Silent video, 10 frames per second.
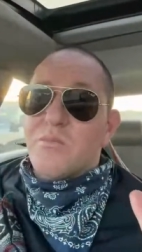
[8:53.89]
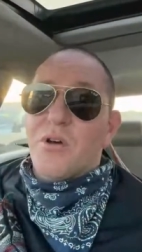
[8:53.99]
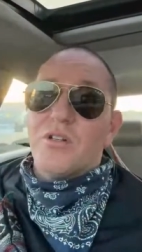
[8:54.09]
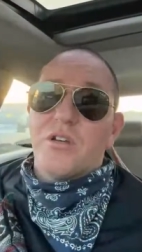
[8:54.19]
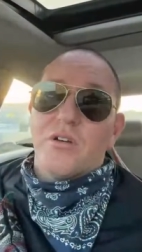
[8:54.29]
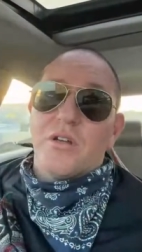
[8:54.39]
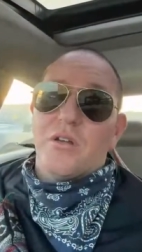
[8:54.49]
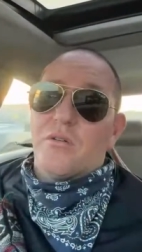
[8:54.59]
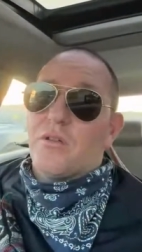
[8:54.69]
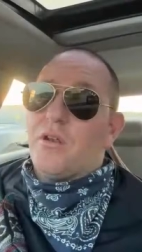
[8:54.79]

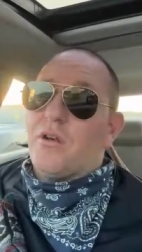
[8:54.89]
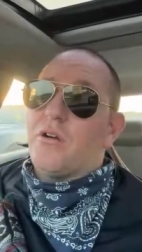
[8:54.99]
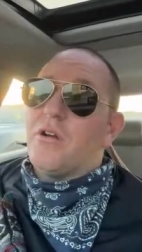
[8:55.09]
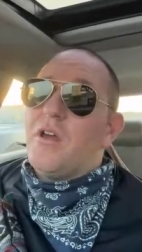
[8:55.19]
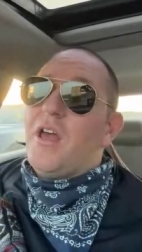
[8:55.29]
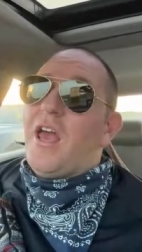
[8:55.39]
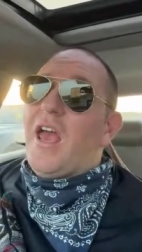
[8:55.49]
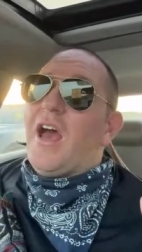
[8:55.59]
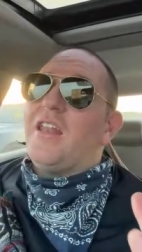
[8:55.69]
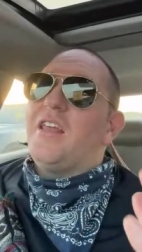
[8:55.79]
He's a military,
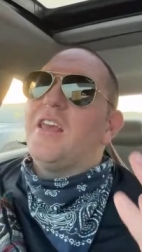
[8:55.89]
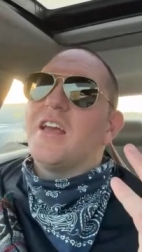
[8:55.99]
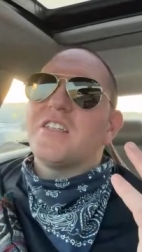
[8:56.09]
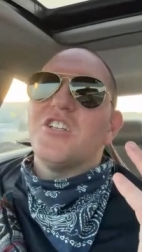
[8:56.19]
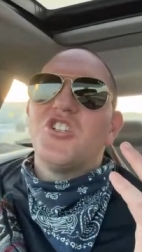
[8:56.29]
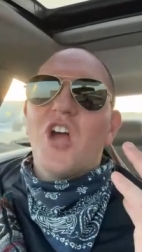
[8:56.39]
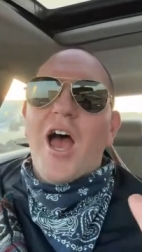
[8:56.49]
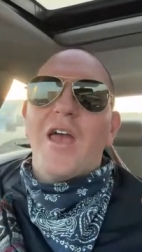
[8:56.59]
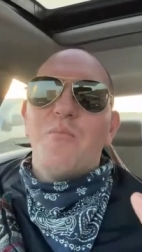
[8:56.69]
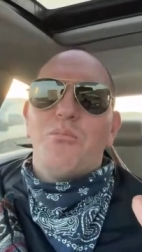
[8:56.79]
leader, and he
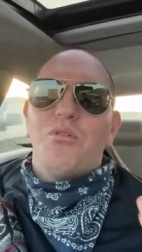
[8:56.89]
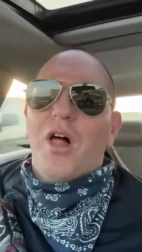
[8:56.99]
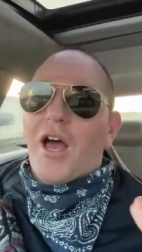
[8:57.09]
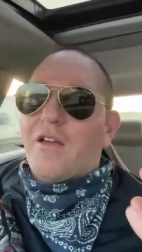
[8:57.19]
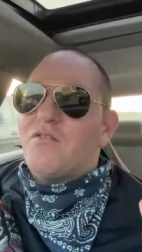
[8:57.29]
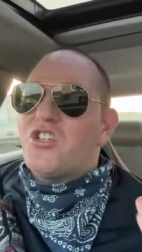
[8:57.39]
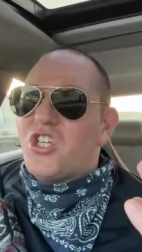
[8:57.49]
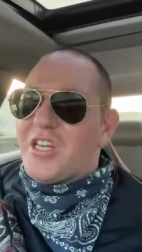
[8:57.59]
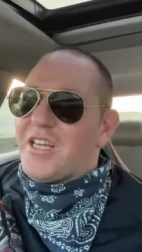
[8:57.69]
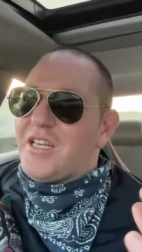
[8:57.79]
gets a giant
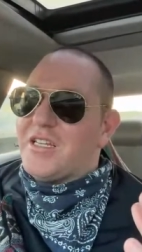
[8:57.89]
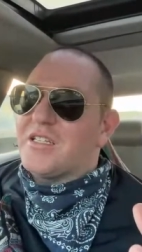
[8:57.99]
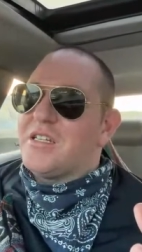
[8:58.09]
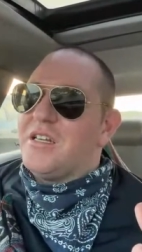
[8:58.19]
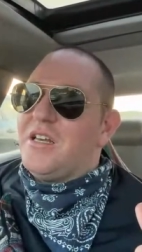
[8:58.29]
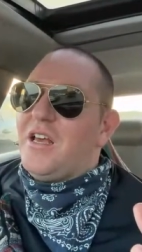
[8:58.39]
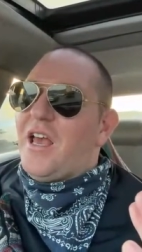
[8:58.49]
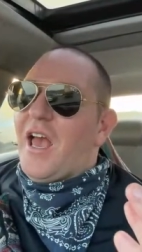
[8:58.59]
block of cheese,